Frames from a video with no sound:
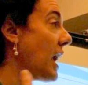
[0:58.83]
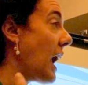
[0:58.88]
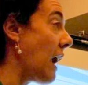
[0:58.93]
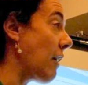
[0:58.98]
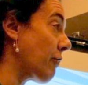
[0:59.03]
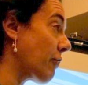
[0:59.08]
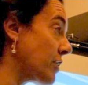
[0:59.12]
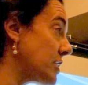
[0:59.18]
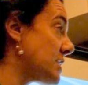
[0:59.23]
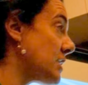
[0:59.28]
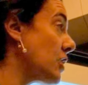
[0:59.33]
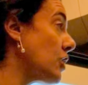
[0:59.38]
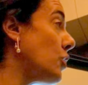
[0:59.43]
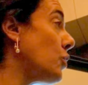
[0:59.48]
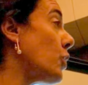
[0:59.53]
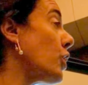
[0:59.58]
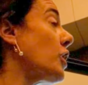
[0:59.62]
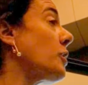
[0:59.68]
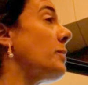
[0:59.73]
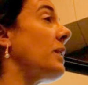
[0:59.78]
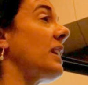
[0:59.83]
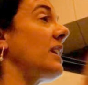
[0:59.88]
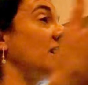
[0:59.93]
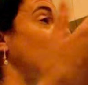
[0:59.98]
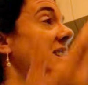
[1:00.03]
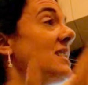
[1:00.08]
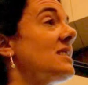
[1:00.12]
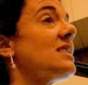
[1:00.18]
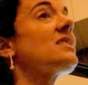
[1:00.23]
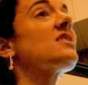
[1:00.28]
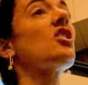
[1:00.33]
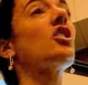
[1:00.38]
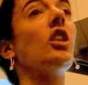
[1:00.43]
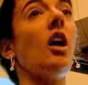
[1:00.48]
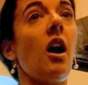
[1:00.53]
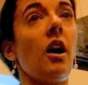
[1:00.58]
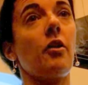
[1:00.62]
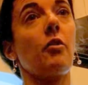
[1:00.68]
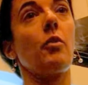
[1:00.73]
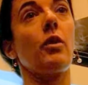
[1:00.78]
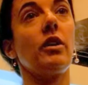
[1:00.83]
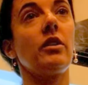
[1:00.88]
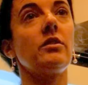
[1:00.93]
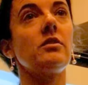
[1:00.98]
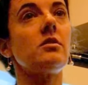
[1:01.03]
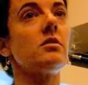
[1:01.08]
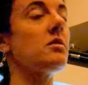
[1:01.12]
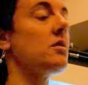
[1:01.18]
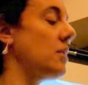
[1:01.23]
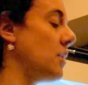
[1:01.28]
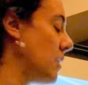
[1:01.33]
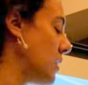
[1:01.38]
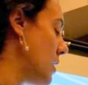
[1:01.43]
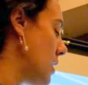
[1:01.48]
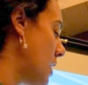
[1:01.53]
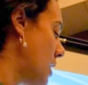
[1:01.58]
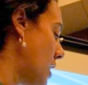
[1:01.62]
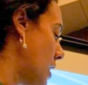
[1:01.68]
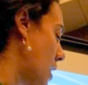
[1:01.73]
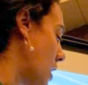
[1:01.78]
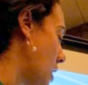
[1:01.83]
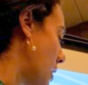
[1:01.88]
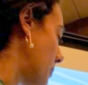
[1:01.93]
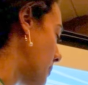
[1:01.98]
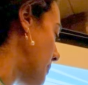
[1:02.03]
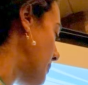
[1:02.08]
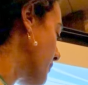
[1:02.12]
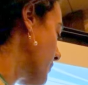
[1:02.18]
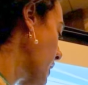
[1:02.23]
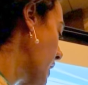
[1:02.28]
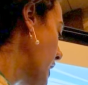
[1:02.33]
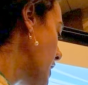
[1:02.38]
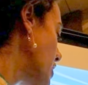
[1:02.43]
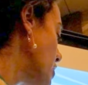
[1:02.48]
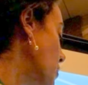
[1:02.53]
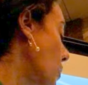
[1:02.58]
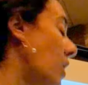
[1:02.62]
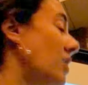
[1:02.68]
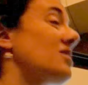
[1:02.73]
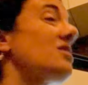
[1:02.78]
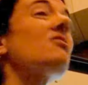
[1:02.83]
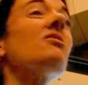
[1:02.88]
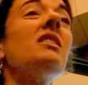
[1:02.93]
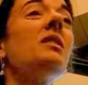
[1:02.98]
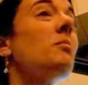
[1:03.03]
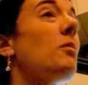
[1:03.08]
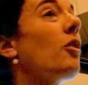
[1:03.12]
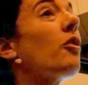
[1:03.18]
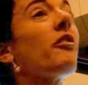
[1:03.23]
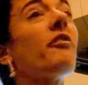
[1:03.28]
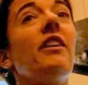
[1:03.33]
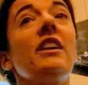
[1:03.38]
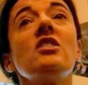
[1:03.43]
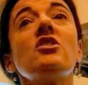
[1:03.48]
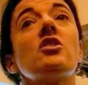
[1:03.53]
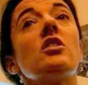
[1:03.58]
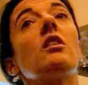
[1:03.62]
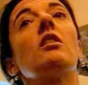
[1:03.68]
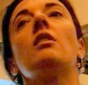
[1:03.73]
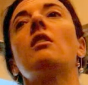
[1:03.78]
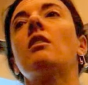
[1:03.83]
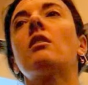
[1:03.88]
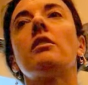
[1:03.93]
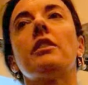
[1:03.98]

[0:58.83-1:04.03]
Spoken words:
be every single word, but at least it's a lot of words. You also need motivation, a